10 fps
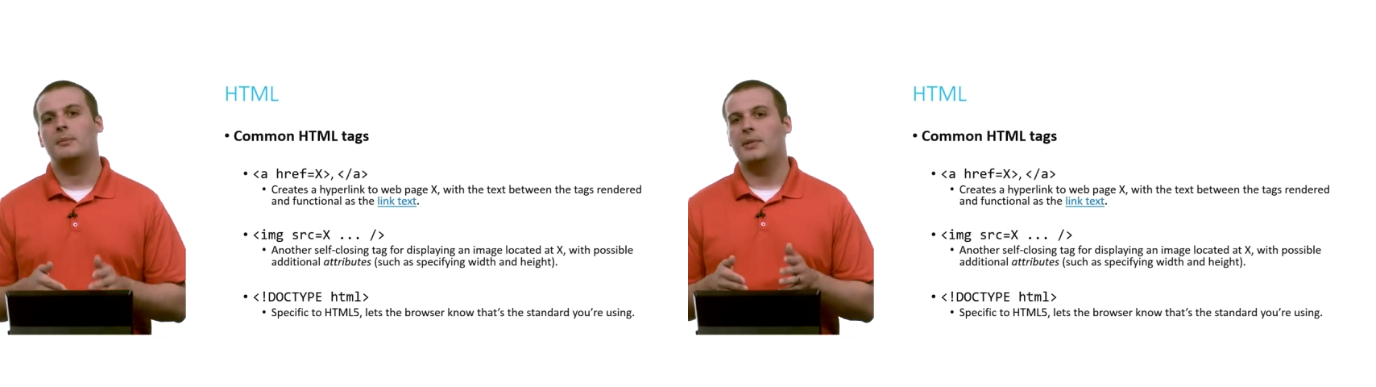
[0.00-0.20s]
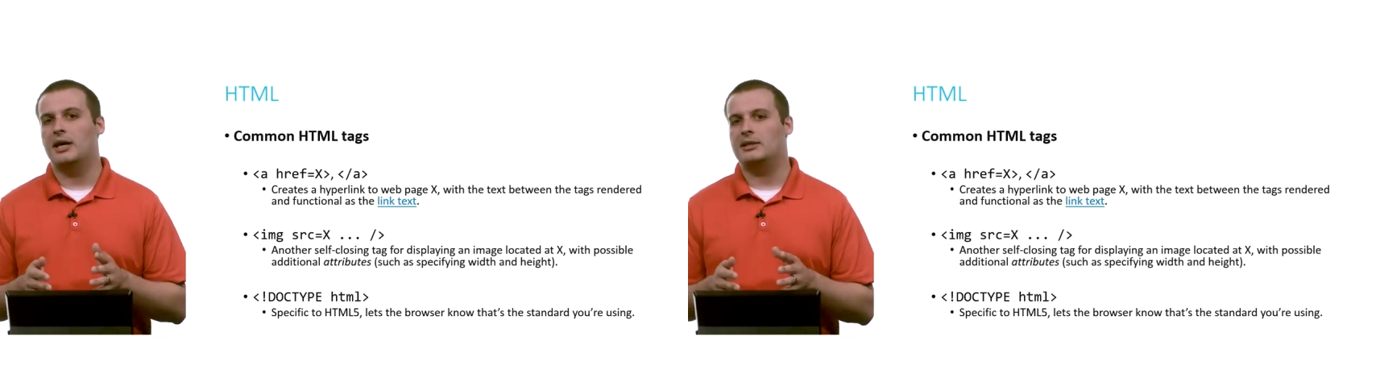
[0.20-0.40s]

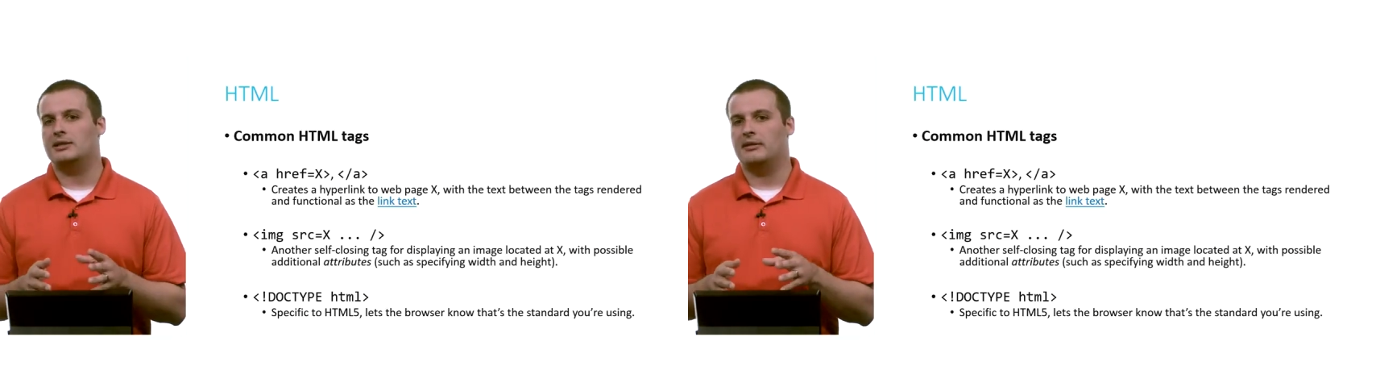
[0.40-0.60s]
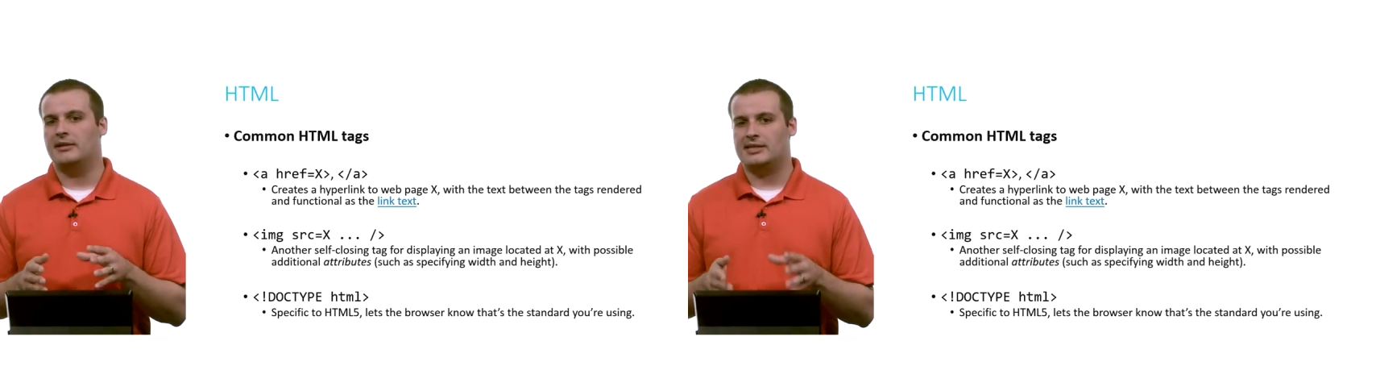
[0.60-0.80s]
But
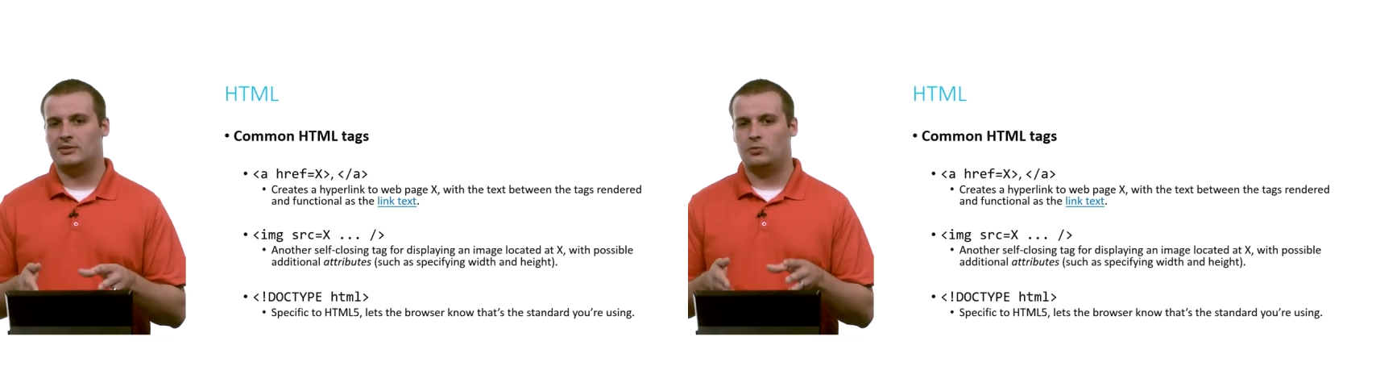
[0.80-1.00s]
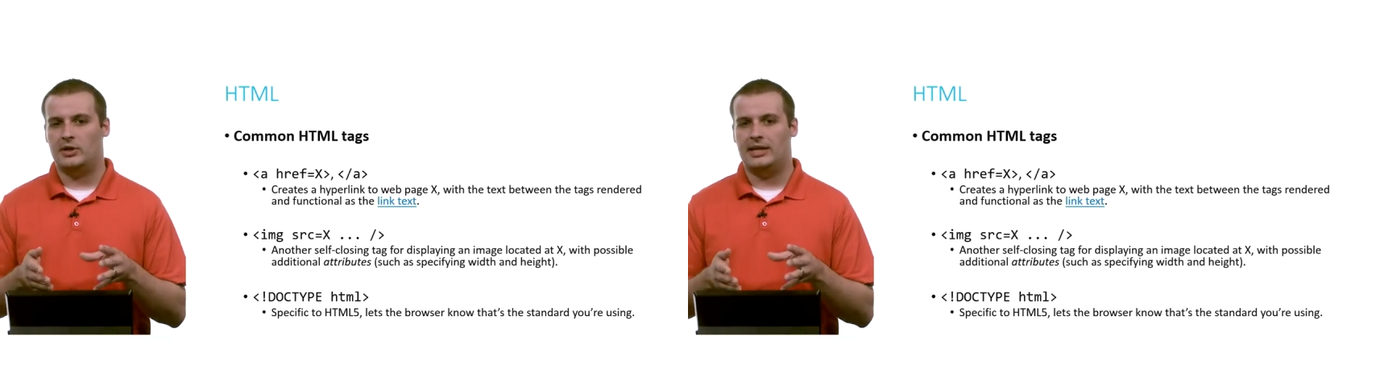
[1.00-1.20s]

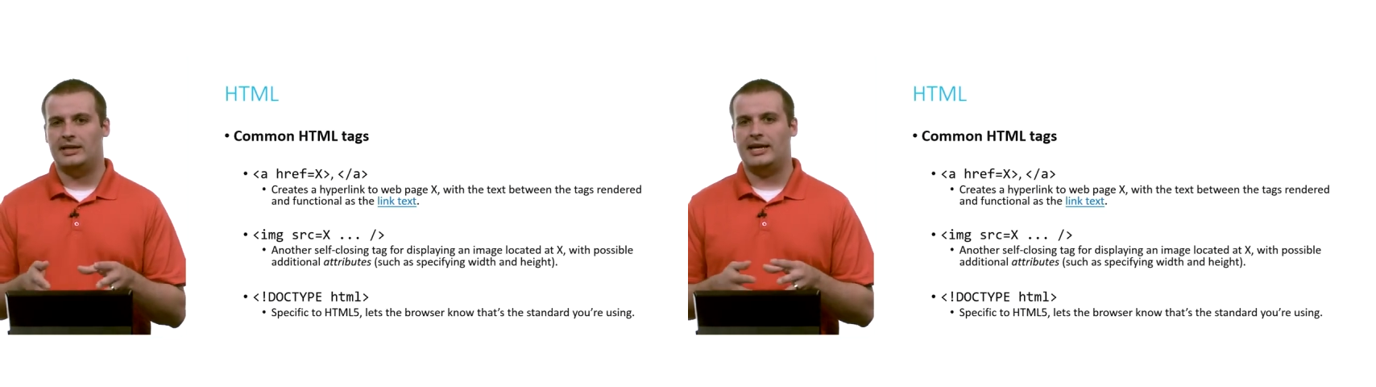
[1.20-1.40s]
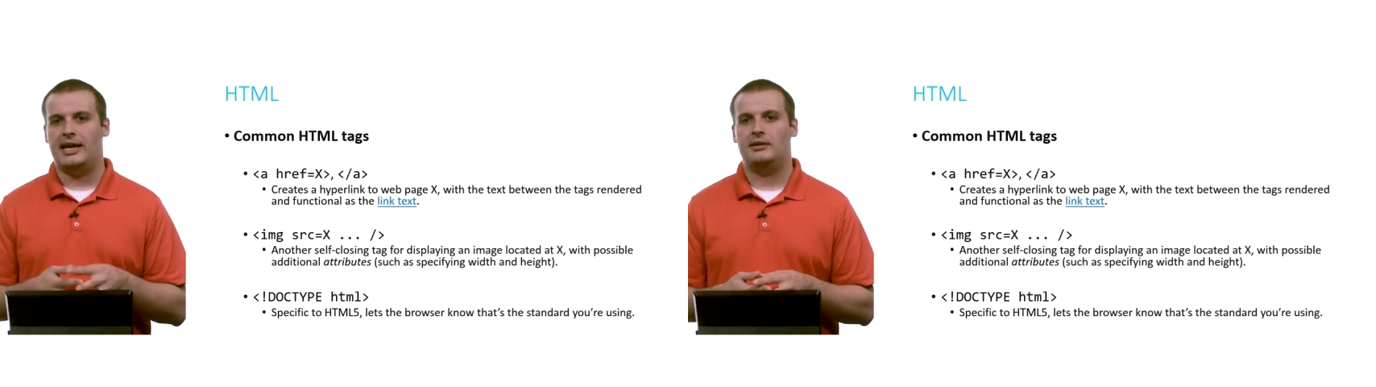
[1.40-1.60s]
this would
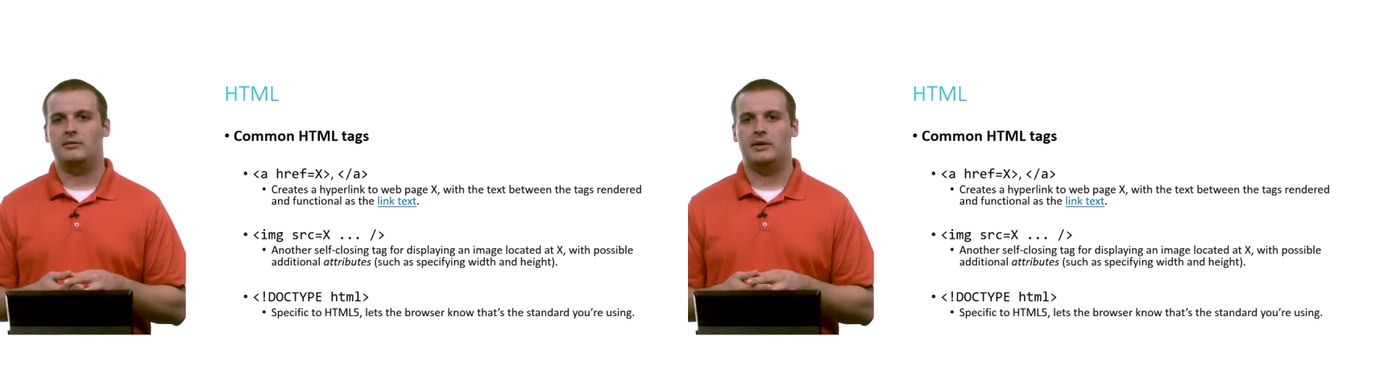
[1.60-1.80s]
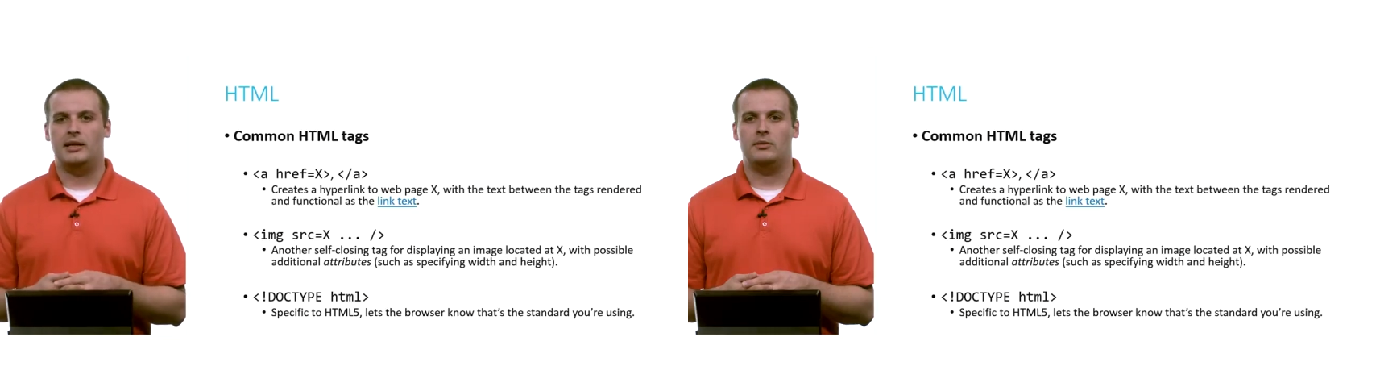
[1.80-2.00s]
indicate
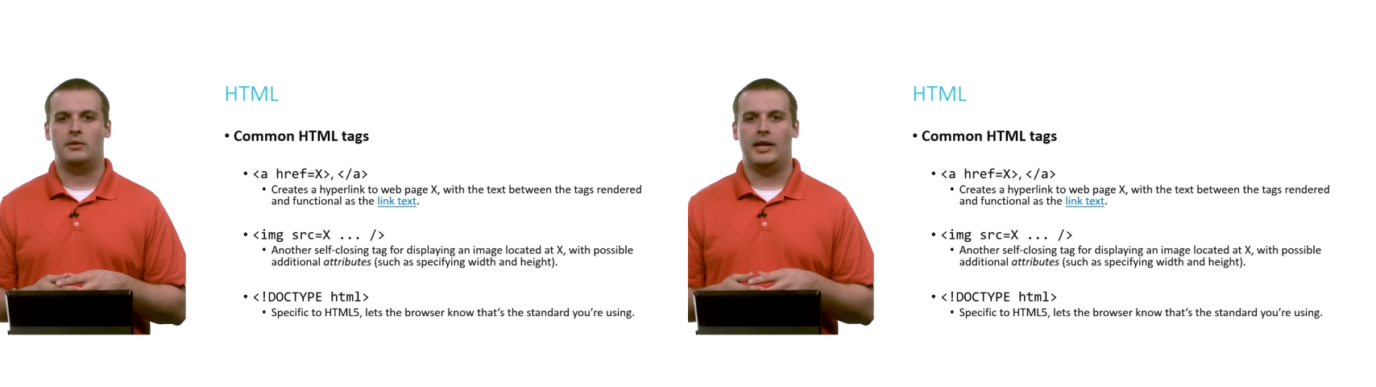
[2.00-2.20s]
that